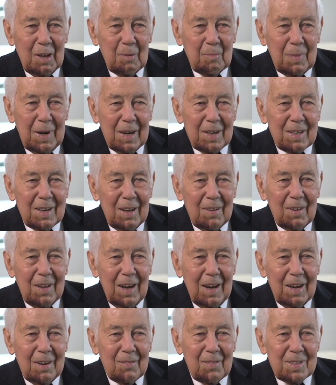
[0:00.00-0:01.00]
but
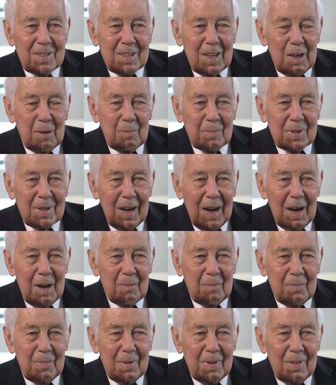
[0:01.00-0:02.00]
at the same
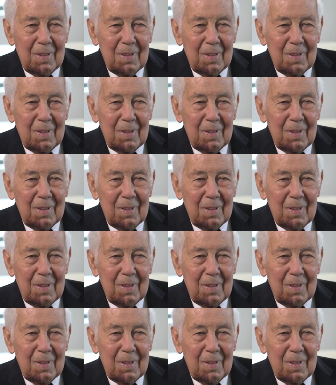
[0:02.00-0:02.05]
time,